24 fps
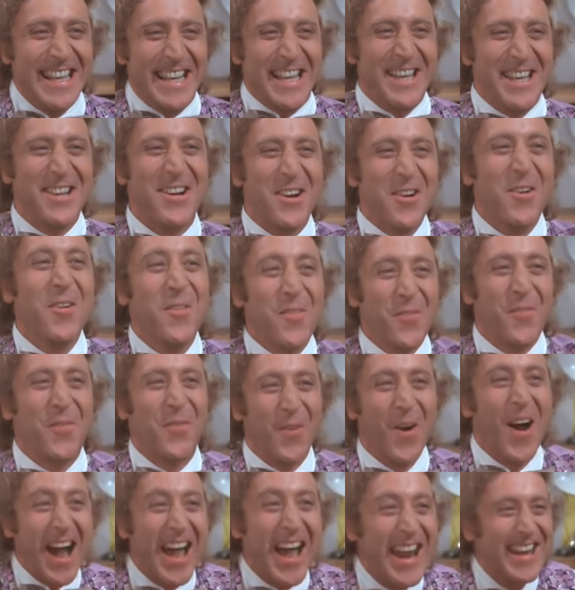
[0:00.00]
You
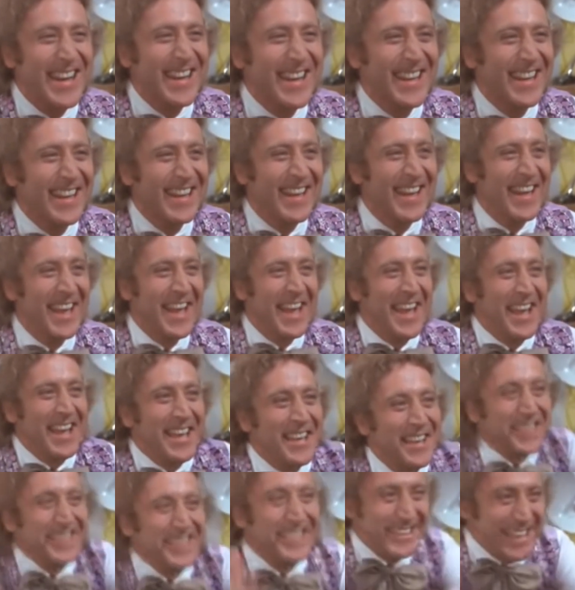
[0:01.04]
won!
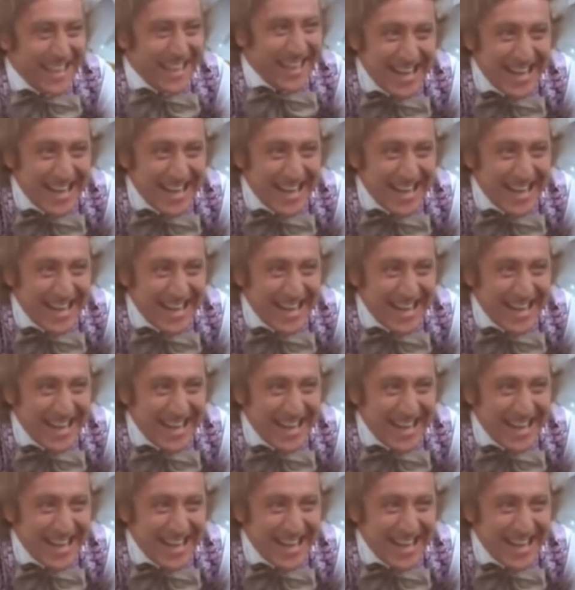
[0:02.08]
You did